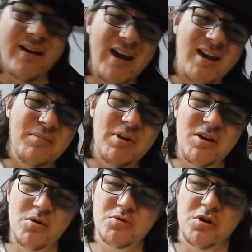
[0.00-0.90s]
It can be
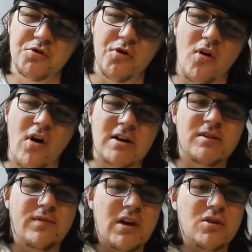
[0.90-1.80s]
used on drawer
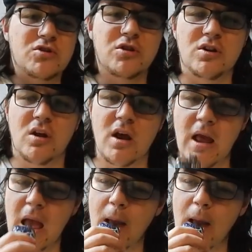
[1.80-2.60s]
activation